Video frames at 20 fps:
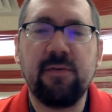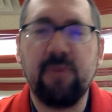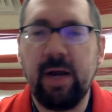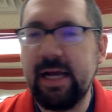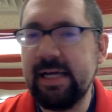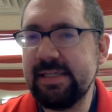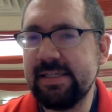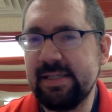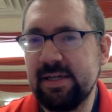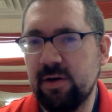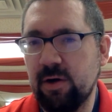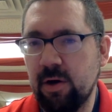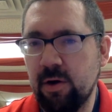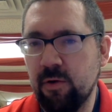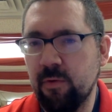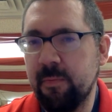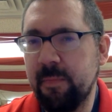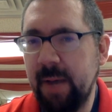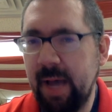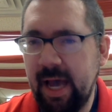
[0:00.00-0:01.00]
can raise their
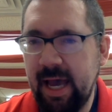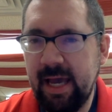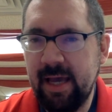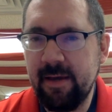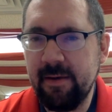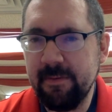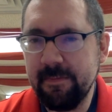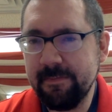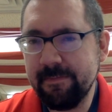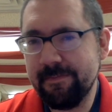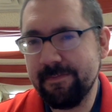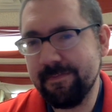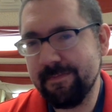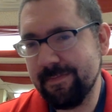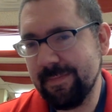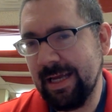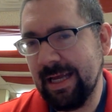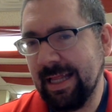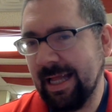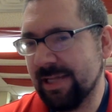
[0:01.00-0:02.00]
own pay,
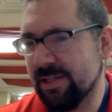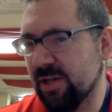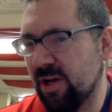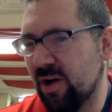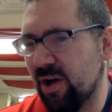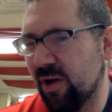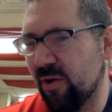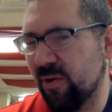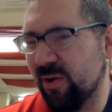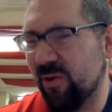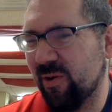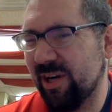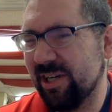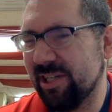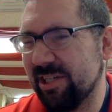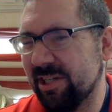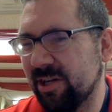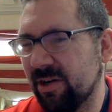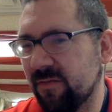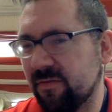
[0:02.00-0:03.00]
and that's all I really
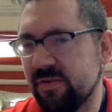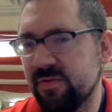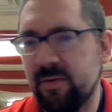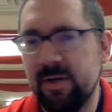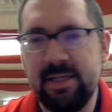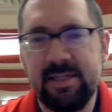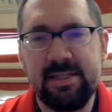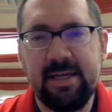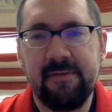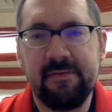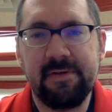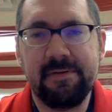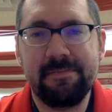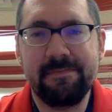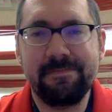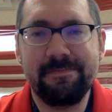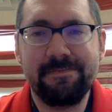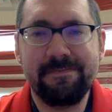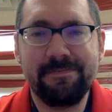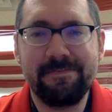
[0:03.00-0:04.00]
want you to know for
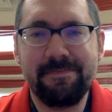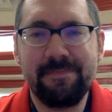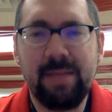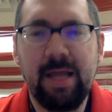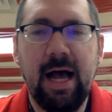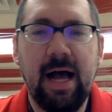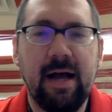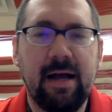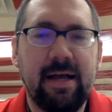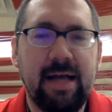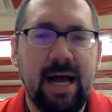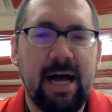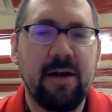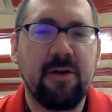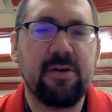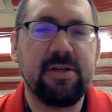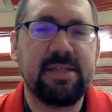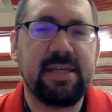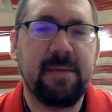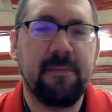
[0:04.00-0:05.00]
27.
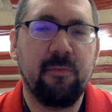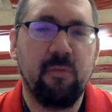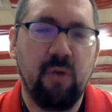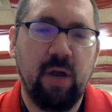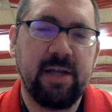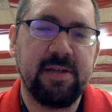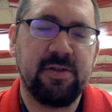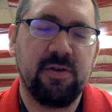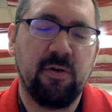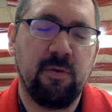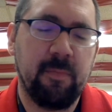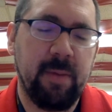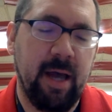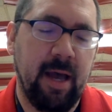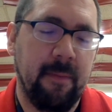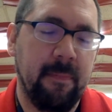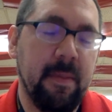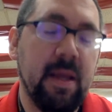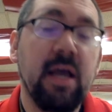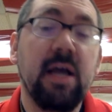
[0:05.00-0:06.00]
Congress can raise their own
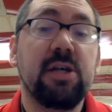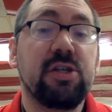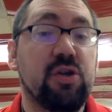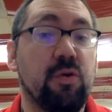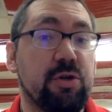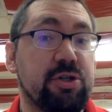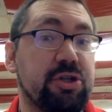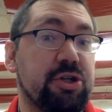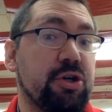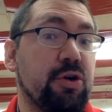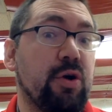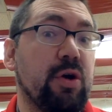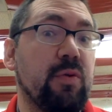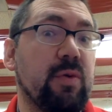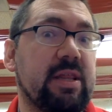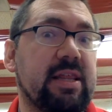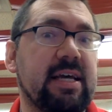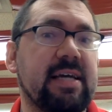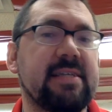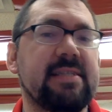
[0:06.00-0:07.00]
pay. So what you're
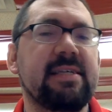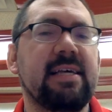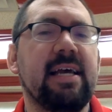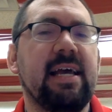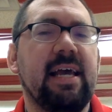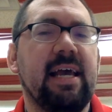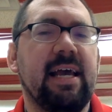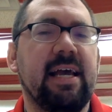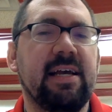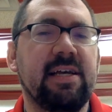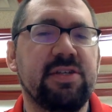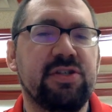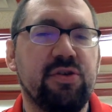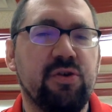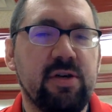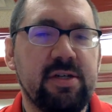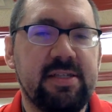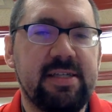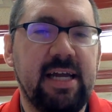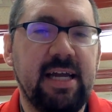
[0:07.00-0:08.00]
doing with this is
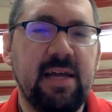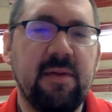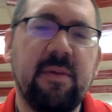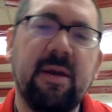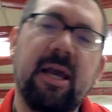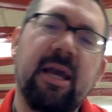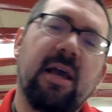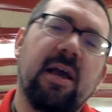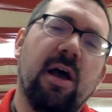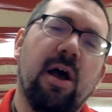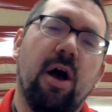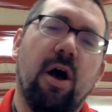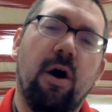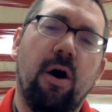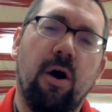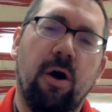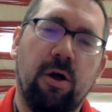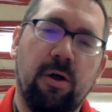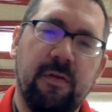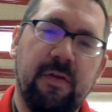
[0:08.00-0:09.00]
you're sending me
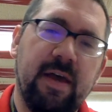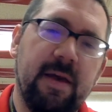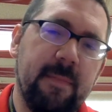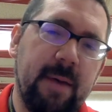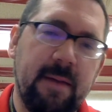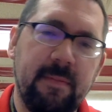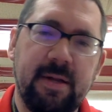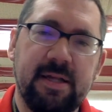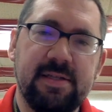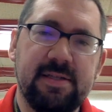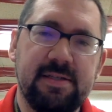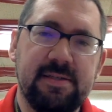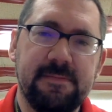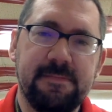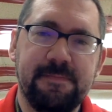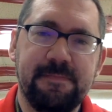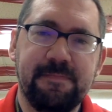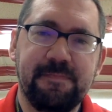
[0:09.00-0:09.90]
all the amendments,